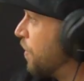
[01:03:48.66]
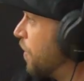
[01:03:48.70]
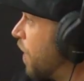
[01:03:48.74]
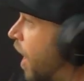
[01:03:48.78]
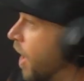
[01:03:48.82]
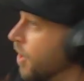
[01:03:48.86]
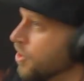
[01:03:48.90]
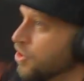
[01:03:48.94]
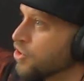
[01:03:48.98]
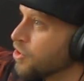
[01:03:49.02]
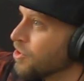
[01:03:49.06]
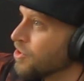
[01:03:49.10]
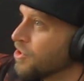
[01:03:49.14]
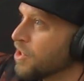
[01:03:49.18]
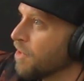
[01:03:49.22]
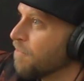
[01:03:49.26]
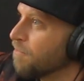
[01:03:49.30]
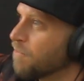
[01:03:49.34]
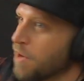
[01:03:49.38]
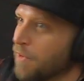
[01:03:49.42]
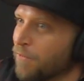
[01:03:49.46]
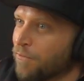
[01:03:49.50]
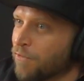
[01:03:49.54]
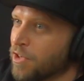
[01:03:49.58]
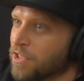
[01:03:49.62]
hundreds
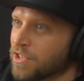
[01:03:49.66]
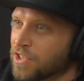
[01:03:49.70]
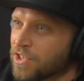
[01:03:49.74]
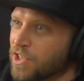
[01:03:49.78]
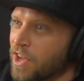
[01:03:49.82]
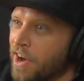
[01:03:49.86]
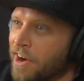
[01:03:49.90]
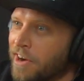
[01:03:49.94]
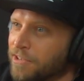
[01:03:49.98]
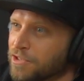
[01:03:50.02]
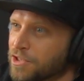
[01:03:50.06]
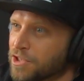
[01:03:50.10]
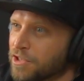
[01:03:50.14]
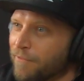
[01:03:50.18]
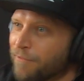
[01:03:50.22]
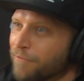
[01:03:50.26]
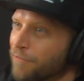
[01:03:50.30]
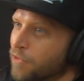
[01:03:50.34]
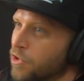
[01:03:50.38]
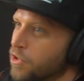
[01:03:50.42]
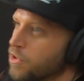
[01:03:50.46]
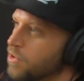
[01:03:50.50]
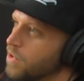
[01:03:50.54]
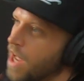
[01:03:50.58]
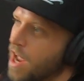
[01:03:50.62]
of different styles of
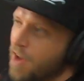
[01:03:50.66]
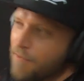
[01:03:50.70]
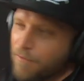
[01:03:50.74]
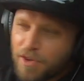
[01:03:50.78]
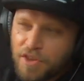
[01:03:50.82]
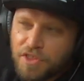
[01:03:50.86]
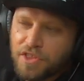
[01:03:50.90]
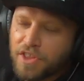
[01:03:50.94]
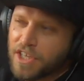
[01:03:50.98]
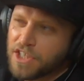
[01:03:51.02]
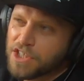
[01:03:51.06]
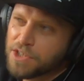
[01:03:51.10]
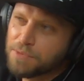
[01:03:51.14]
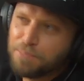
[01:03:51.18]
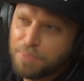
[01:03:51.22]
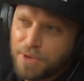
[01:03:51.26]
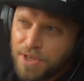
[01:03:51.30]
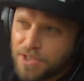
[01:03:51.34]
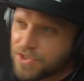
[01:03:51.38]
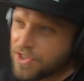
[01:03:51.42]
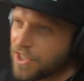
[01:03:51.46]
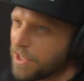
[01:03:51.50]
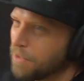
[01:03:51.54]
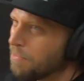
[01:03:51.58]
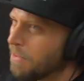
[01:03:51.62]
food. Everything's
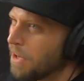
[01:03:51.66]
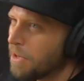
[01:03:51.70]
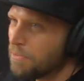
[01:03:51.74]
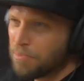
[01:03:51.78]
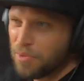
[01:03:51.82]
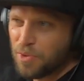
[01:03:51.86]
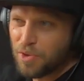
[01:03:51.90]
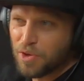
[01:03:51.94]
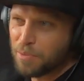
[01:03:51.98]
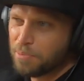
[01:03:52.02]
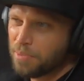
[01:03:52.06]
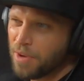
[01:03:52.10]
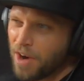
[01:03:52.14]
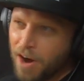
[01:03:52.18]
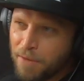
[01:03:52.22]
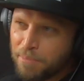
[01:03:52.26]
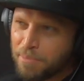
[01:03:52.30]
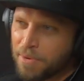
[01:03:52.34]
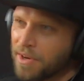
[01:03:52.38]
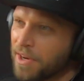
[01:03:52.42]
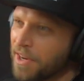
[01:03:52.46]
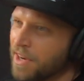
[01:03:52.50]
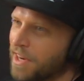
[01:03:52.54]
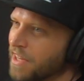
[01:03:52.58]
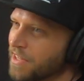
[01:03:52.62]
busy. People are
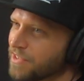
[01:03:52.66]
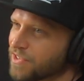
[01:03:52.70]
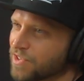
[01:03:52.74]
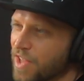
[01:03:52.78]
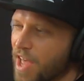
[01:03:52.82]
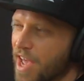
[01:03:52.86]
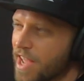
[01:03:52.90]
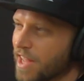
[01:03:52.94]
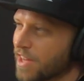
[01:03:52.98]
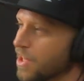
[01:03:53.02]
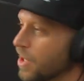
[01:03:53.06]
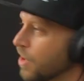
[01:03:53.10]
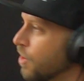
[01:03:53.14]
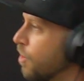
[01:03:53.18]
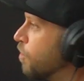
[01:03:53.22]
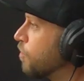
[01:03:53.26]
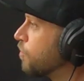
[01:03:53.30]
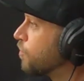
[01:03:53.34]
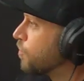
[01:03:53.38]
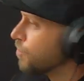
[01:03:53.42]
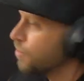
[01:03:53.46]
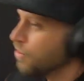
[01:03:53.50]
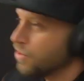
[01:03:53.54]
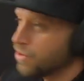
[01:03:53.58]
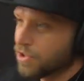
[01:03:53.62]
popping, and it's like the
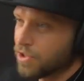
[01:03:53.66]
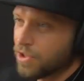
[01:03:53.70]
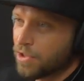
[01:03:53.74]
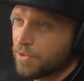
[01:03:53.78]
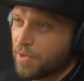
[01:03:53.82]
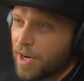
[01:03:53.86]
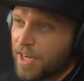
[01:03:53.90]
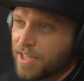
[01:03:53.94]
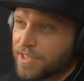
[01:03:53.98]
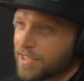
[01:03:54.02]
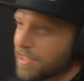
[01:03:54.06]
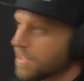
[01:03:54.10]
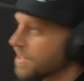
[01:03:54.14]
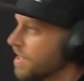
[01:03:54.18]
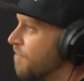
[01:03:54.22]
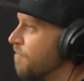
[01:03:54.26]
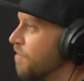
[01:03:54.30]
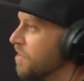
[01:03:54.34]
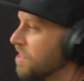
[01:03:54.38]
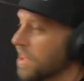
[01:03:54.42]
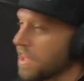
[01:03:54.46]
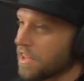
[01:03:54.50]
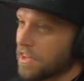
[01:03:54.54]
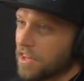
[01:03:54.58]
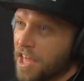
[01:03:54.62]
culturals, the races,
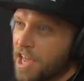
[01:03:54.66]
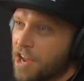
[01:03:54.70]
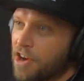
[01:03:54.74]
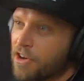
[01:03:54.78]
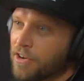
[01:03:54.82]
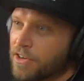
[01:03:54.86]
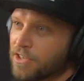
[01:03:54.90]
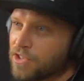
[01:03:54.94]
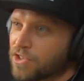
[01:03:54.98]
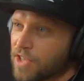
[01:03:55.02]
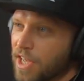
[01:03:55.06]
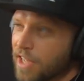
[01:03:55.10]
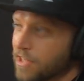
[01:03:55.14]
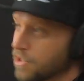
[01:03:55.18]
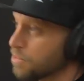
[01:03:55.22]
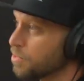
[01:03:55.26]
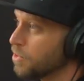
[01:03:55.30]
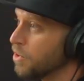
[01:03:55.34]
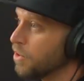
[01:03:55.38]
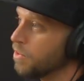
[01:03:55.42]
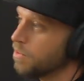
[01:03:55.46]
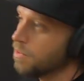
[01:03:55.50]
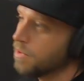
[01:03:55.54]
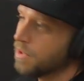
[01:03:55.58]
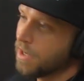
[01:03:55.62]
everything there. It's it's
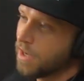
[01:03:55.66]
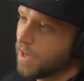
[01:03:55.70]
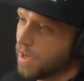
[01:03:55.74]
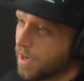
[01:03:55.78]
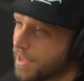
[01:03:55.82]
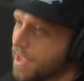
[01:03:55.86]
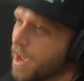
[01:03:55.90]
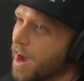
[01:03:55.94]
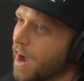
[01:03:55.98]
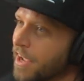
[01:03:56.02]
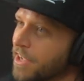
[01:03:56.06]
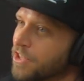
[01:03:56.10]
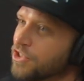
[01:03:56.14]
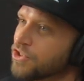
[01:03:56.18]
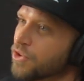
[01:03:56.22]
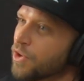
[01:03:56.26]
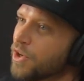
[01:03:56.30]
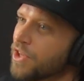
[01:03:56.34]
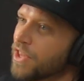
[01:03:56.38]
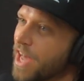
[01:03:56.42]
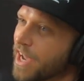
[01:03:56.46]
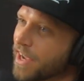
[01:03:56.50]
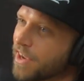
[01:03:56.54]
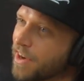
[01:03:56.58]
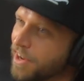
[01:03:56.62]
real. Yeah, I
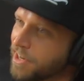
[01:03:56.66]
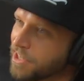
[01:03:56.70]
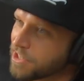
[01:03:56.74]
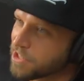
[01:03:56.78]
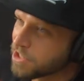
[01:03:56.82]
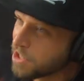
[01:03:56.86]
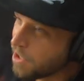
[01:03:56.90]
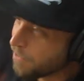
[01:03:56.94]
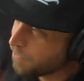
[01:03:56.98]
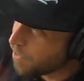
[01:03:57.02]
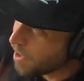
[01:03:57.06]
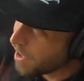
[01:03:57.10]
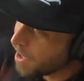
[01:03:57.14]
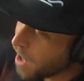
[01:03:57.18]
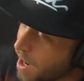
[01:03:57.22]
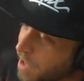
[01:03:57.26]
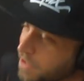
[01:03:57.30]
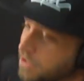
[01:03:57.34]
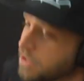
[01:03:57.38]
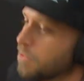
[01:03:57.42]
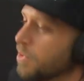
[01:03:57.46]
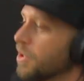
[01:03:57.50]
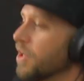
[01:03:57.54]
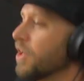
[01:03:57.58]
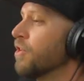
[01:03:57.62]
enjoy that kind of stuff. Like I
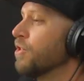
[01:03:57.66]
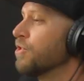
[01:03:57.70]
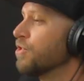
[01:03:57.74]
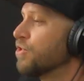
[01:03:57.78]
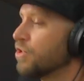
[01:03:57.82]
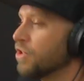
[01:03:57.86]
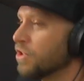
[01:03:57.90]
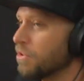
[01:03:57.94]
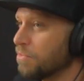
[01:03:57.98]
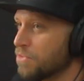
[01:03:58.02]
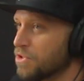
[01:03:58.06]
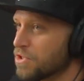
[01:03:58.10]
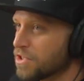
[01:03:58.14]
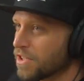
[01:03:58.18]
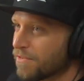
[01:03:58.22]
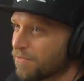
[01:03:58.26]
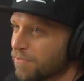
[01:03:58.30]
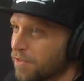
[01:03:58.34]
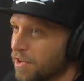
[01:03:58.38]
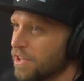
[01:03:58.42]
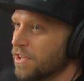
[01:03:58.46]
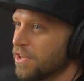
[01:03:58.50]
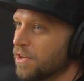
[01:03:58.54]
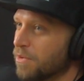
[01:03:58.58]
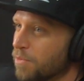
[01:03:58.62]
actually want to go and shoot a music
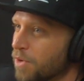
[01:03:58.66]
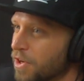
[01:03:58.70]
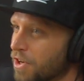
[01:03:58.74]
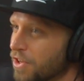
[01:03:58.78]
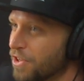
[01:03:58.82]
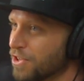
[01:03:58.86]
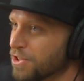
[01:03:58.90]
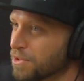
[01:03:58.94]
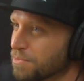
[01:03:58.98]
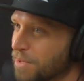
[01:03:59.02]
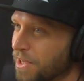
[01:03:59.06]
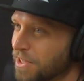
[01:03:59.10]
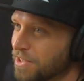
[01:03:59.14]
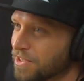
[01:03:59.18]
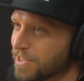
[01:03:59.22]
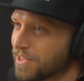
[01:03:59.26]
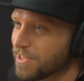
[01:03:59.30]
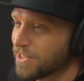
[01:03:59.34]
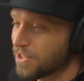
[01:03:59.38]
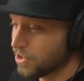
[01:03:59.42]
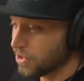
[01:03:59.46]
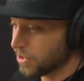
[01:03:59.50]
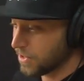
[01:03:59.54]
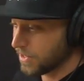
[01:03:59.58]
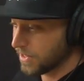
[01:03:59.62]
video in one of those
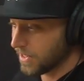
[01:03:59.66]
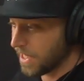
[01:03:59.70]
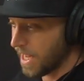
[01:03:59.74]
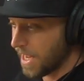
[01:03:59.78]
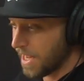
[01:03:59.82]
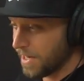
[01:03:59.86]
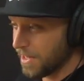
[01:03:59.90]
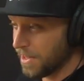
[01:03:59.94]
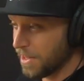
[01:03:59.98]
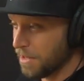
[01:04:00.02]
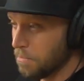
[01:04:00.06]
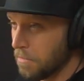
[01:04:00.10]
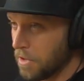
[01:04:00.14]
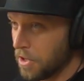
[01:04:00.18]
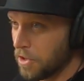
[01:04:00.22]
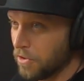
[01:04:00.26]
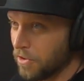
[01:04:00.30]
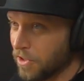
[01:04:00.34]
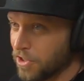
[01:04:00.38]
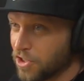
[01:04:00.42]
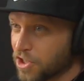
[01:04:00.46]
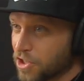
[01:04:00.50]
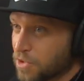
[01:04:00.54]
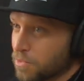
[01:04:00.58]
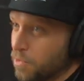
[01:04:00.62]
places and just stand in the
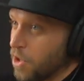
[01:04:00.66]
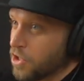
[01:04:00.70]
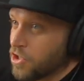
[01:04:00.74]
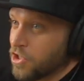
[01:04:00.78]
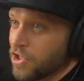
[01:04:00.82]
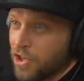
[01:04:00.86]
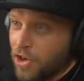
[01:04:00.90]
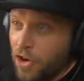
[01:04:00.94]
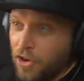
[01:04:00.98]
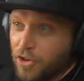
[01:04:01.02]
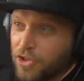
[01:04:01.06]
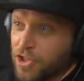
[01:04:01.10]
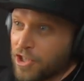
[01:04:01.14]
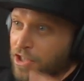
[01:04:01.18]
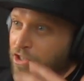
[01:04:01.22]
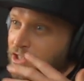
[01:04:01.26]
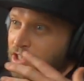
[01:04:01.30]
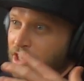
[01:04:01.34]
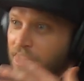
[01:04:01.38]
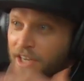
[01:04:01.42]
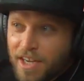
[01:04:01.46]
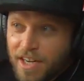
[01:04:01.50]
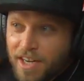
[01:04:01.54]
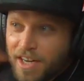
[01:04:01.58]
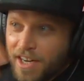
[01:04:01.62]
middle and just watch it all
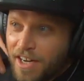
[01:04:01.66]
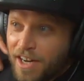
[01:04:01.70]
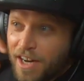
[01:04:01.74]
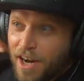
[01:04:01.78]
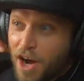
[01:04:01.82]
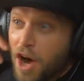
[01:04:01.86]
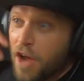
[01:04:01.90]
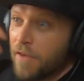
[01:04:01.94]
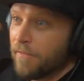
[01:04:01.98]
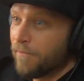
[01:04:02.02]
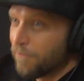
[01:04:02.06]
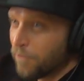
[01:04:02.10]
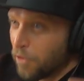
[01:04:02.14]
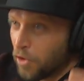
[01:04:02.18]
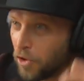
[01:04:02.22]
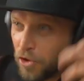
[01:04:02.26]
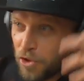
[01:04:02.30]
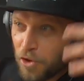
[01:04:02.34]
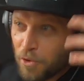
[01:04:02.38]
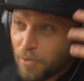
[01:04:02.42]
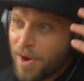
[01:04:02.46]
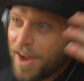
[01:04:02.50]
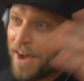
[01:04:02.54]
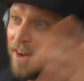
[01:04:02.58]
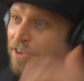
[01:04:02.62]
just
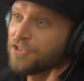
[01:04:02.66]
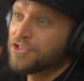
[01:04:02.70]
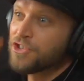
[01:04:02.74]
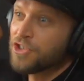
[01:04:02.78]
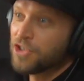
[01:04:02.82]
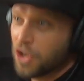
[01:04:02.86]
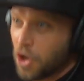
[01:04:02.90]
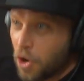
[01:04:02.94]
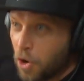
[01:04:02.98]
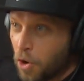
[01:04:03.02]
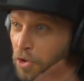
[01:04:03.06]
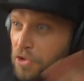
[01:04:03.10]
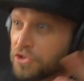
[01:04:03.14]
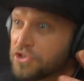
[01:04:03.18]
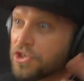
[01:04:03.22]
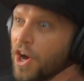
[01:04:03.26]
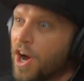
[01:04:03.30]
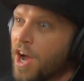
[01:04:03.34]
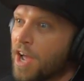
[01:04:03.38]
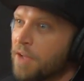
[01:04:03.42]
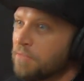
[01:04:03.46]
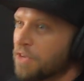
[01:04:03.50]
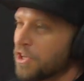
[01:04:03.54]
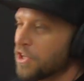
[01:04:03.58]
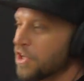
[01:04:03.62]
unfold around you yeah, the whole
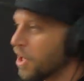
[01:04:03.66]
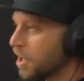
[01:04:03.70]
time. Yeah, you